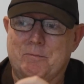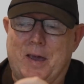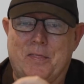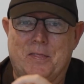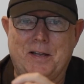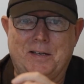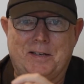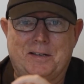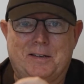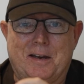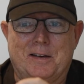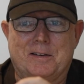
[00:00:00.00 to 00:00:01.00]
man,
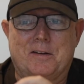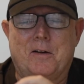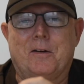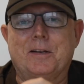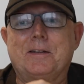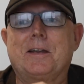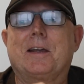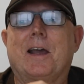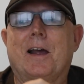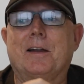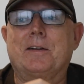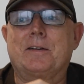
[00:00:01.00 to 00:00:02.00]
this is costing
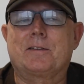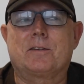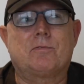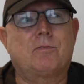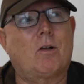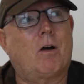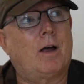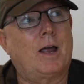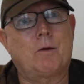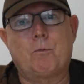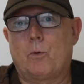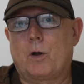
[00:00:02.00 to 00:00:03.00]
us to
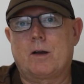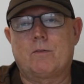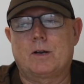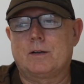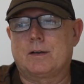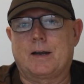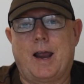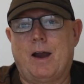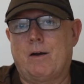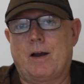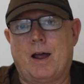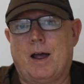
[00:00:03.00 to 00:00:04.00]
fly whatever it is, an
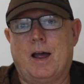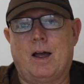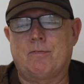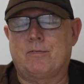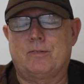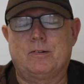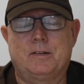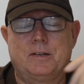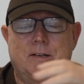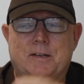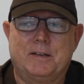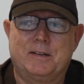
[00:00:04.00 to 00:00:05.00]
hour and a half
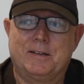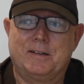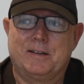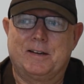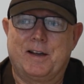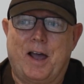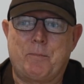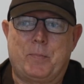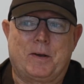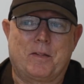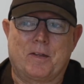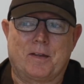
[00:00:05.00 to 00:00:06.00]

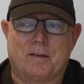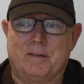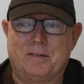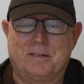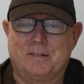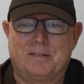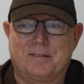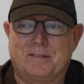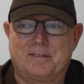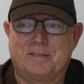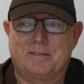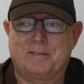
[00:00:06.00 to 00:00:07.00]
up into the
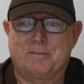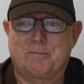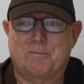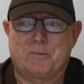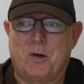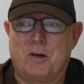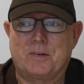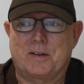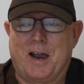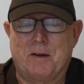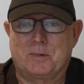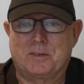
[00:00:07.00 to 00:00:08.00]
private
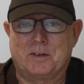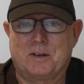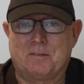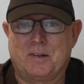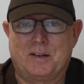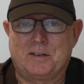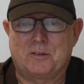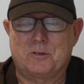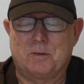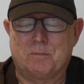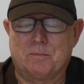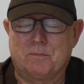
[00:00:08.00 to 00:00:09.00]
game reserve
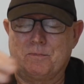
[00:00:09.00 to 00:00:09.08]
airstrip.